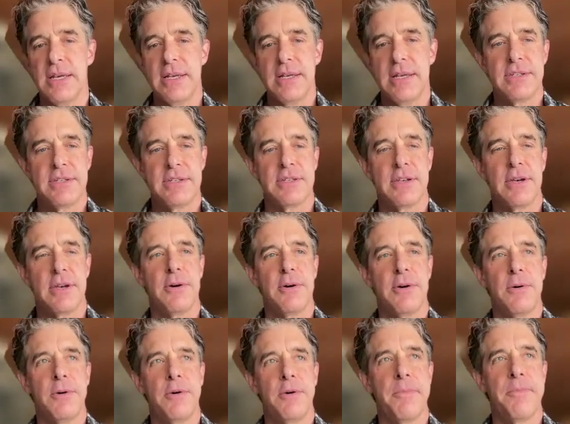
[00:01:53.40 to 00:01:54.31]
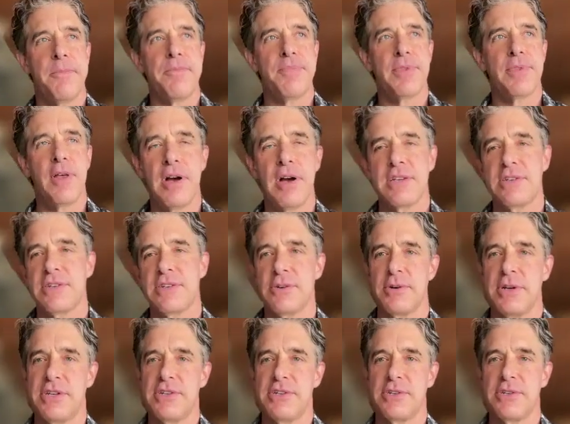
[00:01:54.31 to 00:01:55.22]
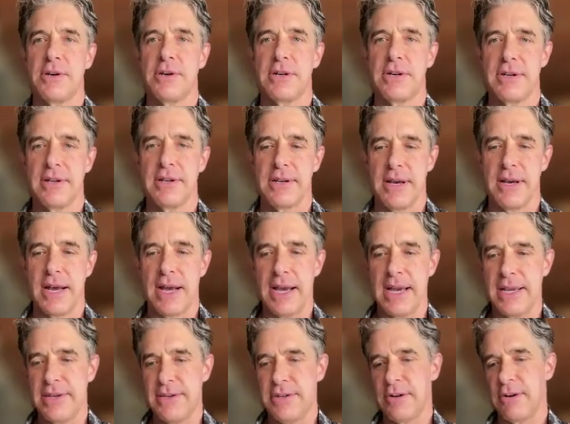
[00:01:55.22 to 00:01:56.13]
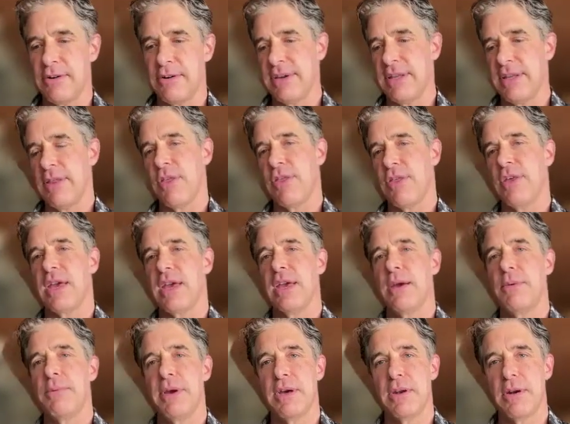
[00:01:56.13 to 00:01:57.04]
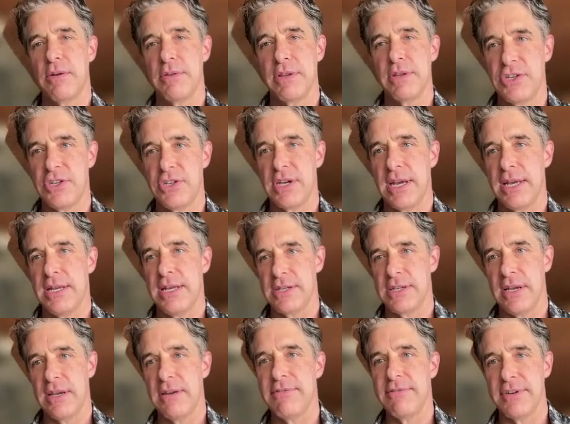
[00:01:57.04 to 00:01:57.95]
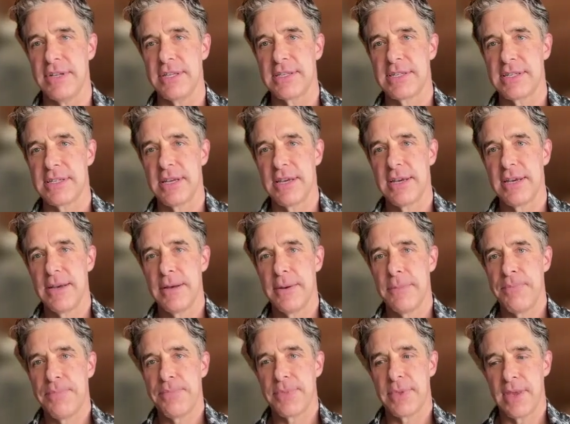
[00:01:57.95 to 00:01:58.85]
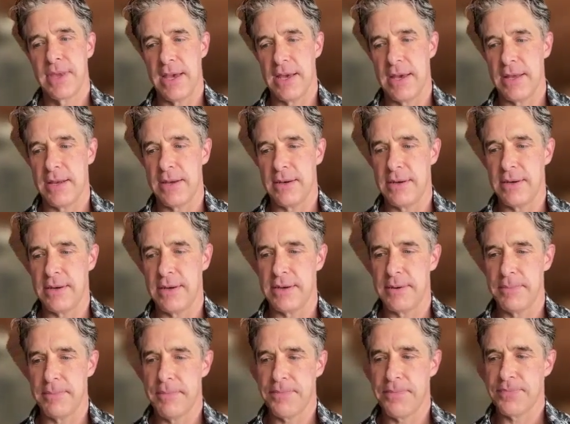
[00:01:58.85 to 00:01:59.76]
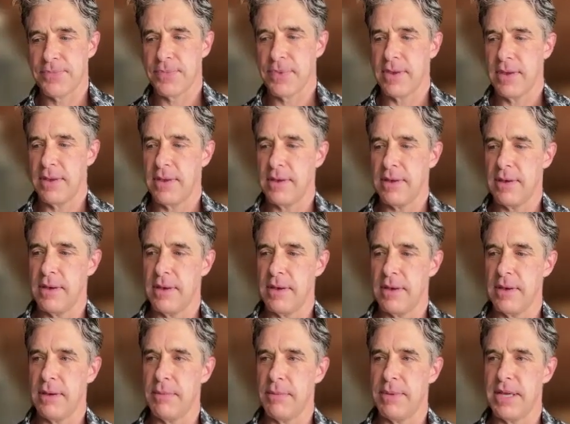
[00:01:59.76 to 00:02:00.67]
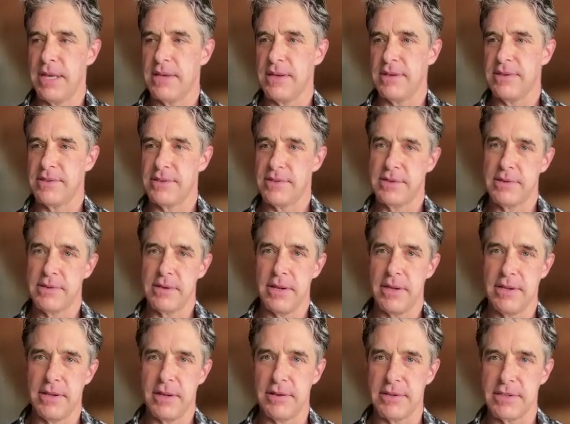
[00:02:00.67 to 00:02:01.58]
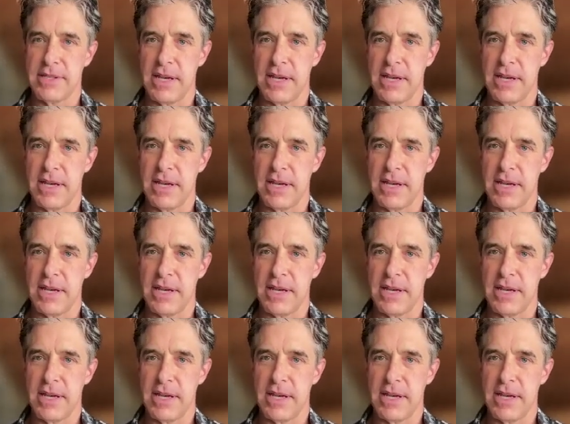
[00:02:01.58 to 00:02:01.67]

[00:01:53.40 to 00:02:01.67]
So, long story short, I dove in thinking we could only change infants, and because adults'